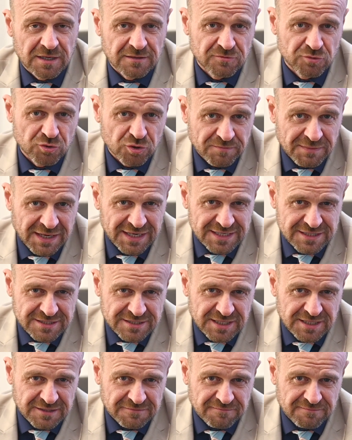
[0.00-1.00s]

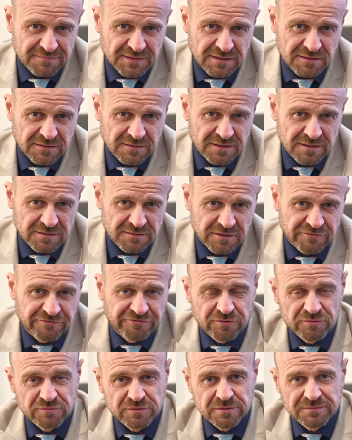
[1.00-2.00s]
normality. Now,
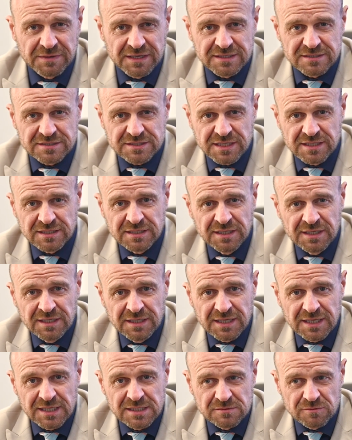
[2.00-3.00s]
full normality
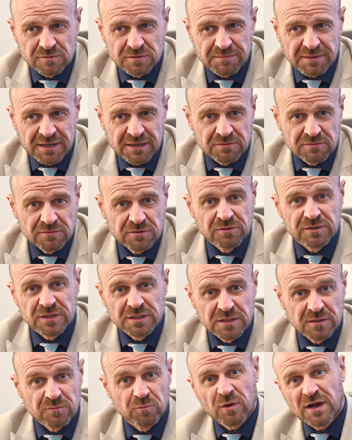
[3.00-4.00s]
is all about
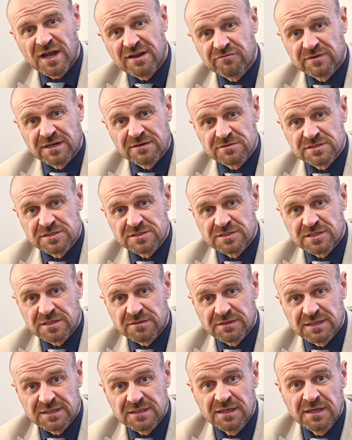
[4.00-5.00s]
looking at what everyone else is
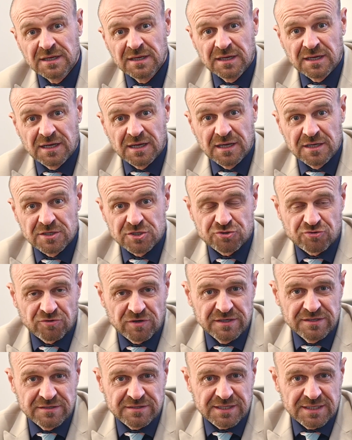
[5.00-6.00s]
doing,
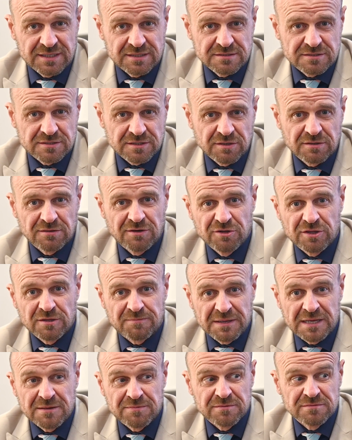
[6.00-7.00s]
trying things that other
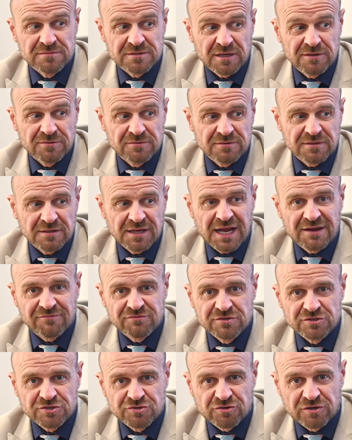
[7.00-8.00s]
people
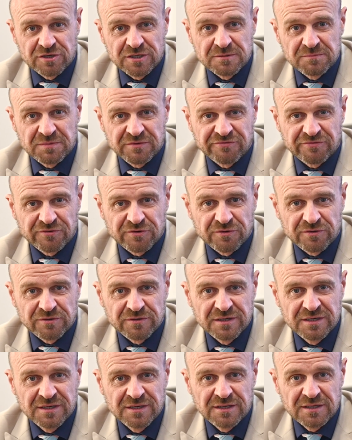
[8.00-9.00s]
haven't tried before,
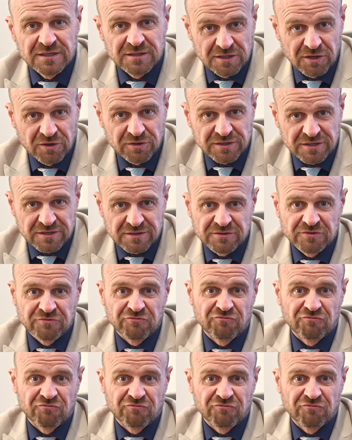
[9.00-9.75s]
like the